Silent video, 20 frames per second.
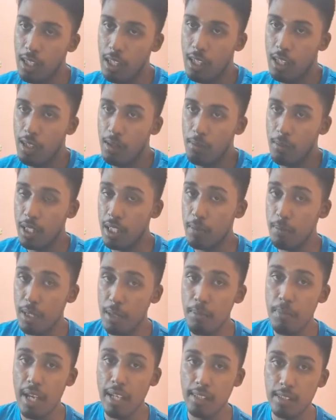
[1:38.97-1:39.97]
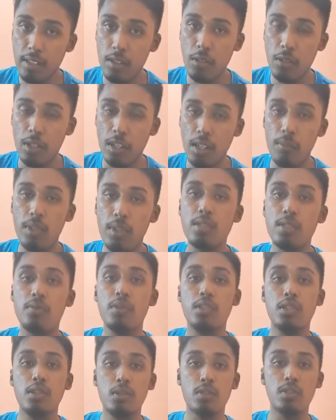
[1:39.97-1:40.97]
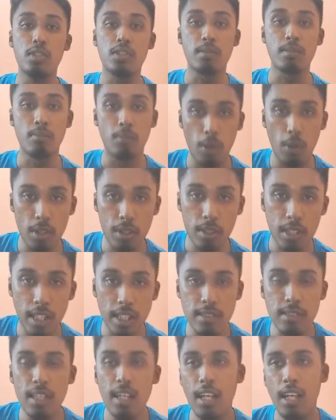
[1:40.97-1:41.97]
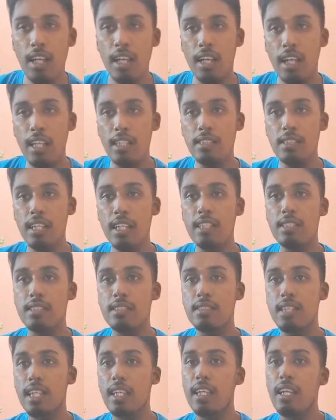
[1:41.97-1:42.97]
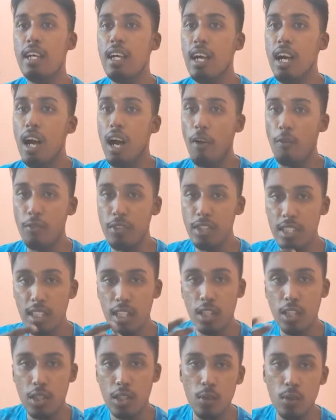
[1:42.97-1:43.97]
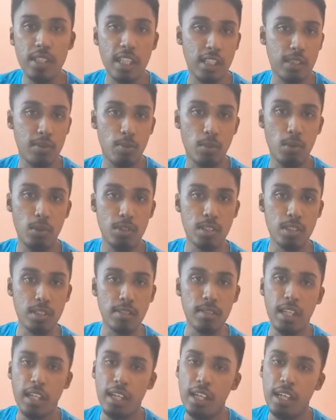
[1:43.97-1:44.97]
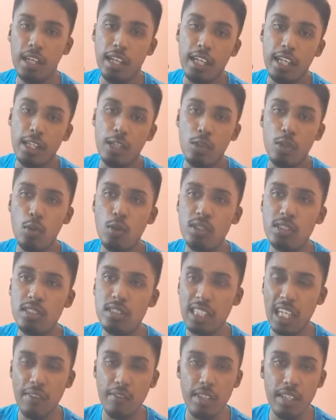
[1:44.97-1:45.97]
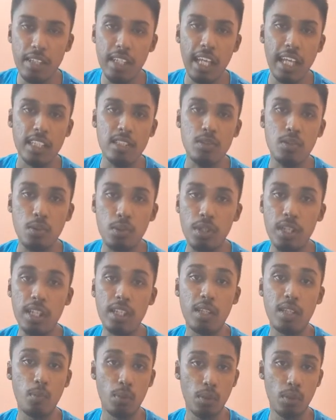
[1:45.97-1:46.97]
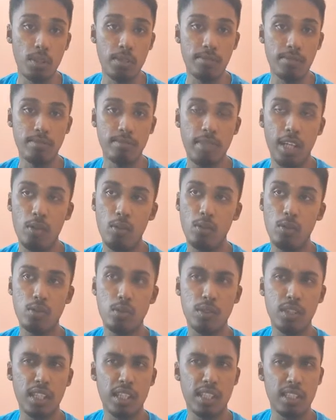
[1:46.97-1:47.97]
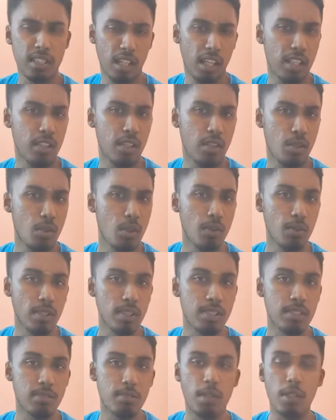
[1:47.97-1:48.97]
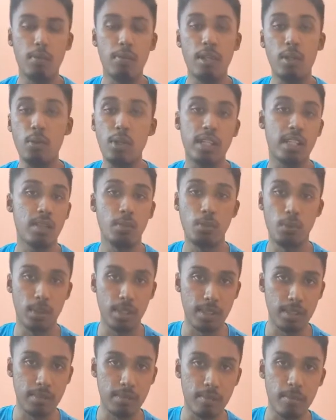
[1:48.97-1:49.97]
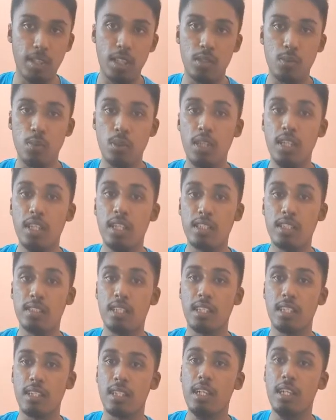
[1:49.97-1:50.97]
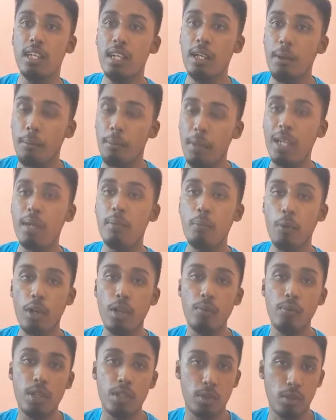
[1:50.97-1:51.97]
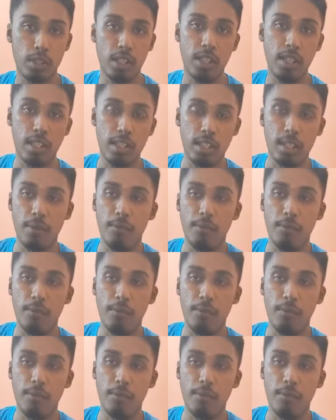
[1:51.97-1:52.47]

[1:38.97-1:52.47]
But in Big Bang Theory, which we used in modern days, it says that after the huge explosion, it took 7 days to create the world and also the entire universe. But we look at the world because world is the main point we are talking right now.